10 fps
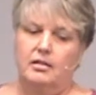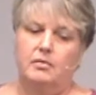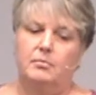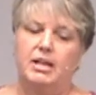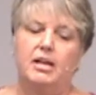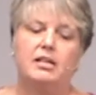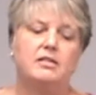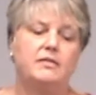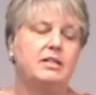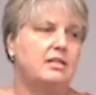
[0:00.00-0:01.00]
because
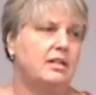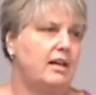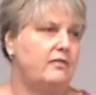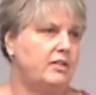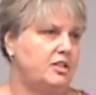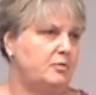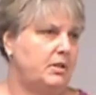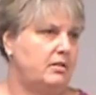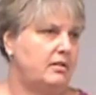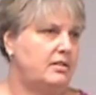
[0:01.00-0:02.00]
of his life
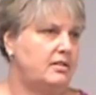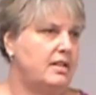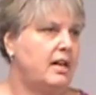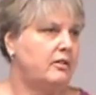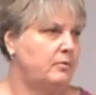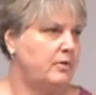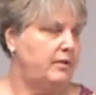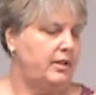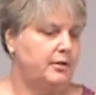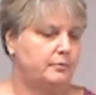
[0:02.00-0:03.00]
experiences at the
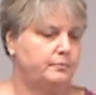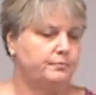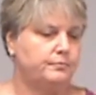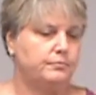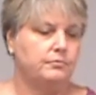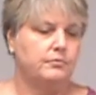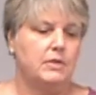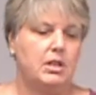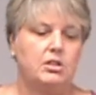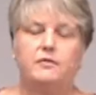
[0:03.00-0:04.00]
rodeo.
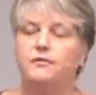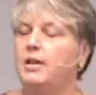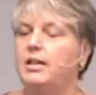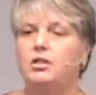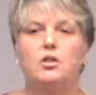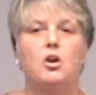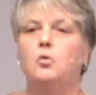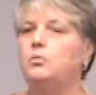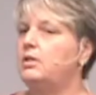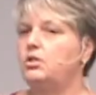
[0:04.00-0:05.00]
Dufresne could
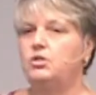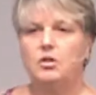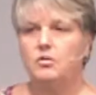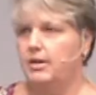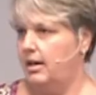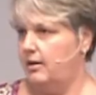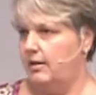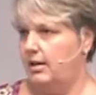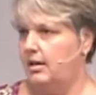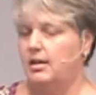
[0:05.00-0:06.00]
only show
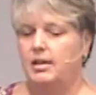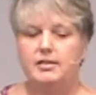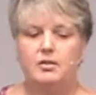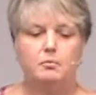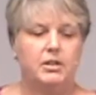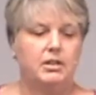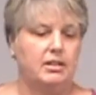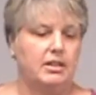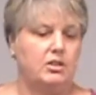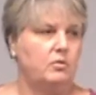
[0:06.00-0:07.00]
Carrie his
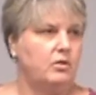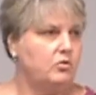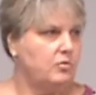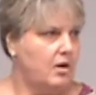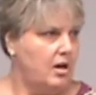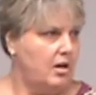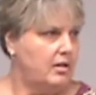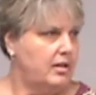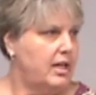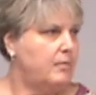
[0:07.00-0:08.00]
ability to withdraw
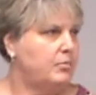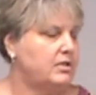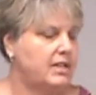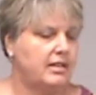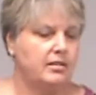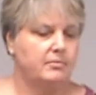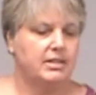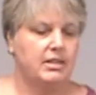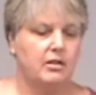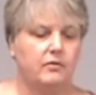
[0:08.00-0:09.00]
and protect
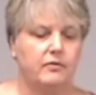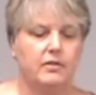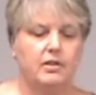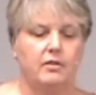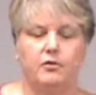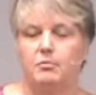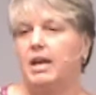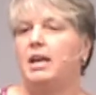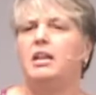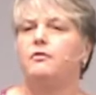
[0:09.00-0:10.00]
himself from
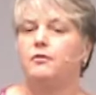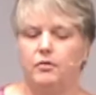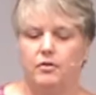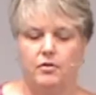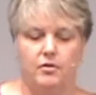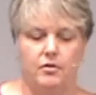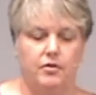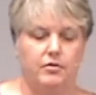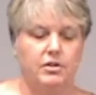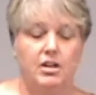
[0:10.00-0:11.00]
any further
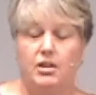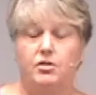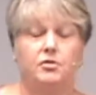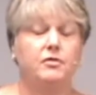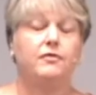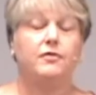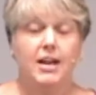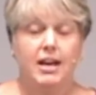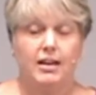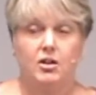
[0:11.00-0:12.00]
hurt. To
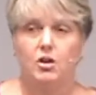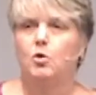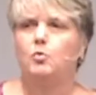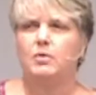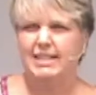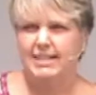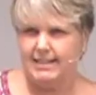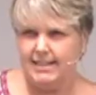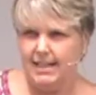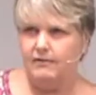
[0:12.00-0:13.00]
Dufresne,
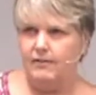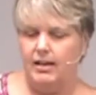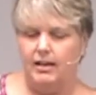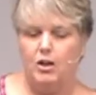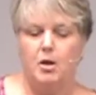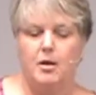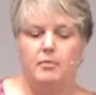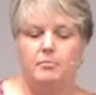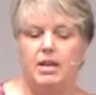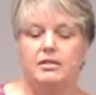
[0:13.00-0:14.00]
receiving
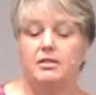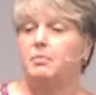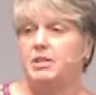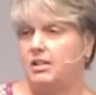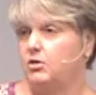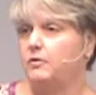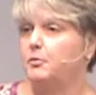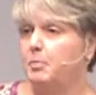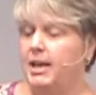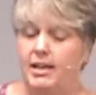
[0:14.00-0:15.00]
meant the potential for
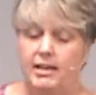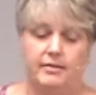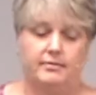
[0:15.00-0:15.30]
pain.